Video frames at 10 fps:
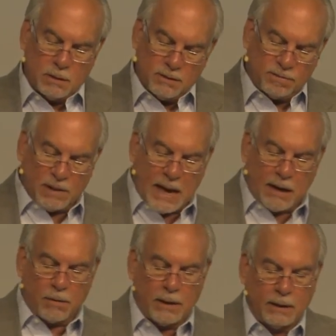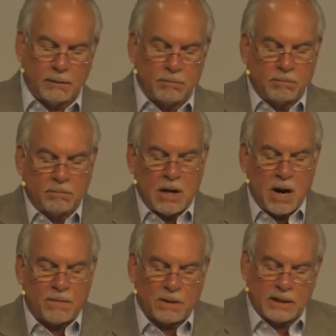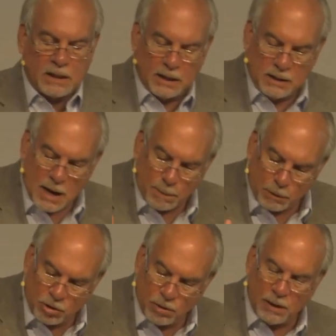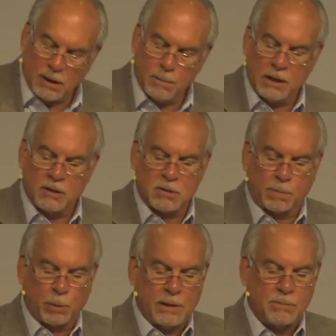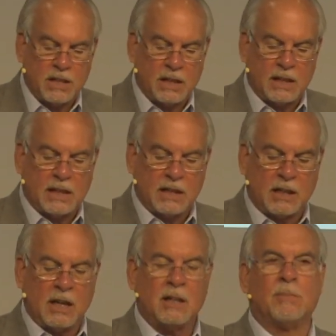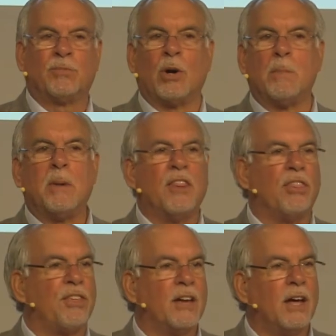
flattery. They offered the king the opportunity to be a supreme deity in the kingdom for a month.